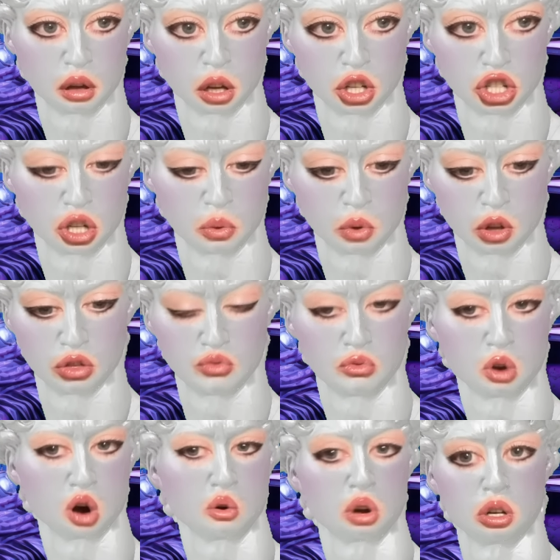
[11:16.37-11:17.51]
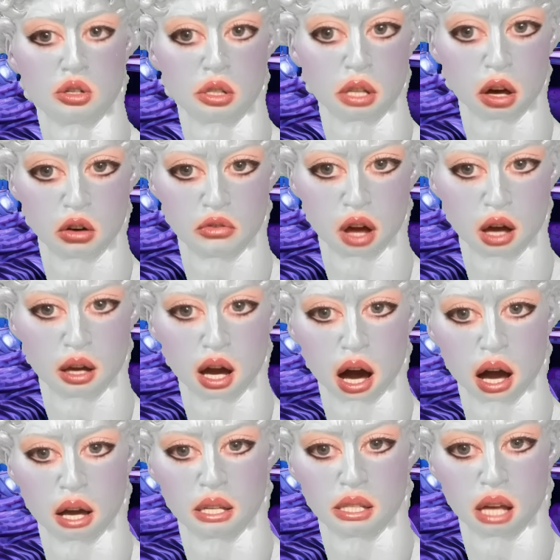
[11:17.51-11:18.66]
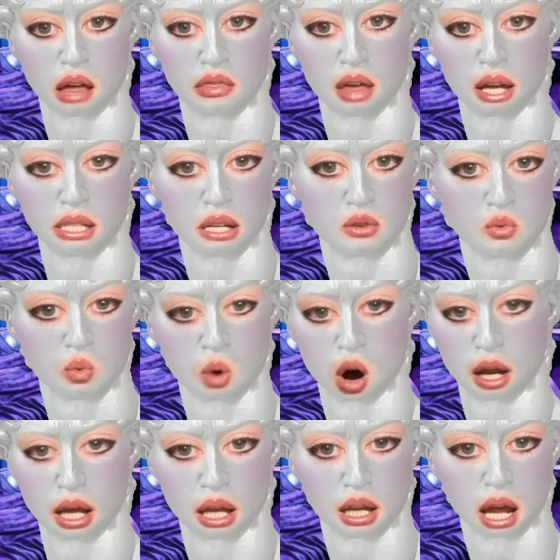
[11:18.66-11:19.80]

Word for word: She would throw herself at guys and they didn't want it,